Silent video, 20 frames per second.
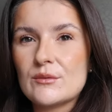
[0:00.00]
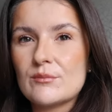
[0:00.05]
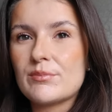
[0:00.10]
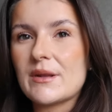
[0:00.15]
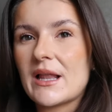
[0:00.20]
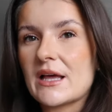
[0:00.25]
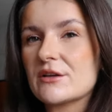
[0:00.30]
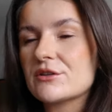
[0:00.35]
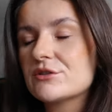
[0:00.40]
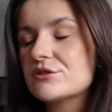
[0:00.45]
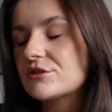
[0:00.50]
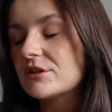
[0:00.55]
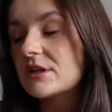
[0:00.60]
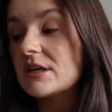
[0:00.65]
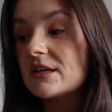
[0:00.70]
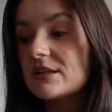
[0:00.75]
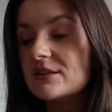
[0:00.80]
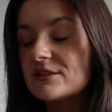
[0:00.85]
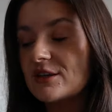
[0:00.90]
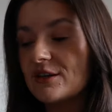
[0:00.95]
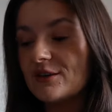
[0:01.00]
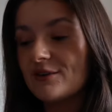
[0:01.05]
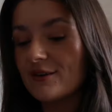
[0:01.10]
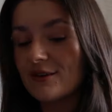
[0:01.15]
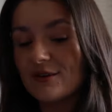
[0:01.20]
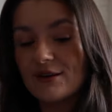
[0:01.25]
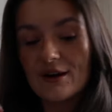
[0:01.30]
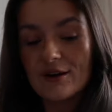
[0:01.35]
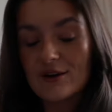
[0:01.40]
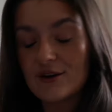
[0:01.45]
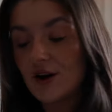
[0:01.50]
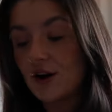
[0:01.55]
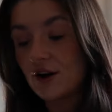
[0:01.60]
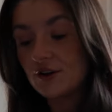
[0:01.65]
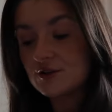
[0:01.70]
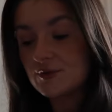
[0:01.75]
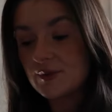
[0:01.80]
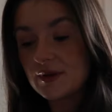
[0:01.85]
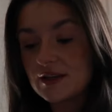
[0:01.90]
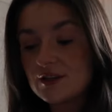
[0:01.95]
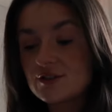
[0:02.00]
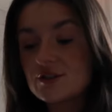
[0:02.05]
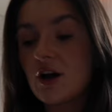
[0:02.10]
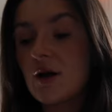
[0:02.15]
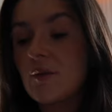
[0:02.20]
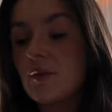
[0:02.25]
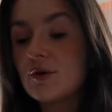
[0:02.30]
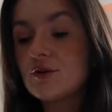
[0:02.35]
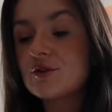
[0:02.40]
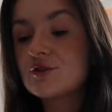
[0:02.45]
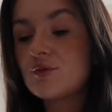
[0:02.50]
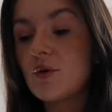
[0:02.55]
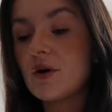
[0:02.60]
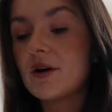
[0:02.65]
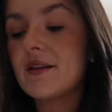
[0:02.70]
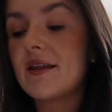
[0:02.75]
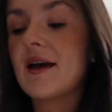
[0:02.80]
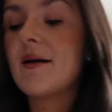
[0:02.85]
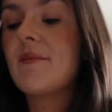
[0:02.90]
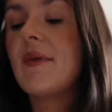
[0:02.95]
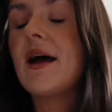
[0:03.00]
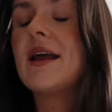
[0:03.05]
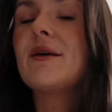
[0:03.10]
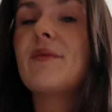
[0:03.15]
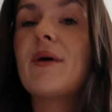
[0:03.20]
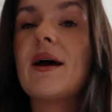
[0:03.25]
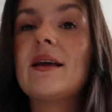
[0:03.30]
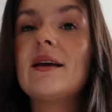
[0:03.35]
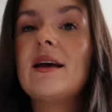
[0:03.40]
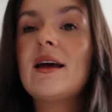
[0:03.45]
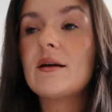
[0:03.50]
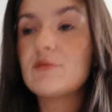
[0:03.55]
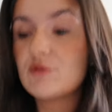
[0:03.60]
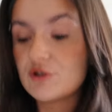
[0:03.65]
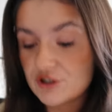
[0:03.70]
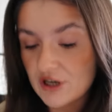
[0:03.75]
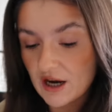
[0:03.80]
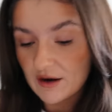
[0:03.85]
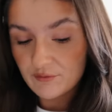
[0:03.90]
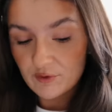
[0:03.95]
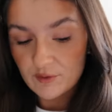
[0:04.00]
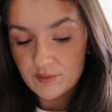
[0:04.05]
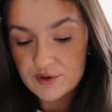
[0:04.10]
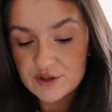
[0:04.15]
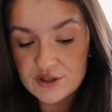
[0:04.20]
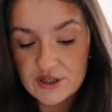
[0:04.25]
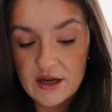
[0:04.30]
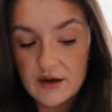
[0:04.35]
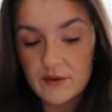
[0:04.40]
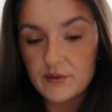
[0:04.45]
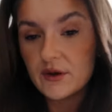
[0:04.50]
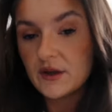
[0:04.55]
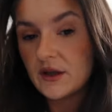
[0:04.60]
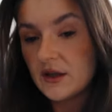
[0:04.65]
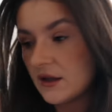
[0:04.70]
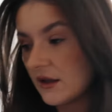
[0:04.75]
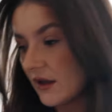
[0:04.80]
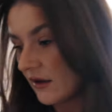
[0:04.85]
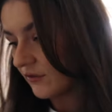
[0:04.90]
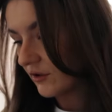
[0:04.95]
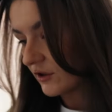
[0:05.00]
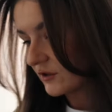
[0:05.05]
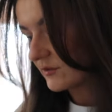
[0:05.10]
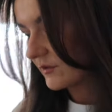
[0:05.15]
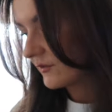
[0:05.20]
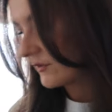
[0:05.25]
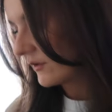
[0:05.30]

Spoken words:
Blank Street, I can't speak, Starbucks, one of them. Anyway, I'm just chatting rubbish now. I've lost my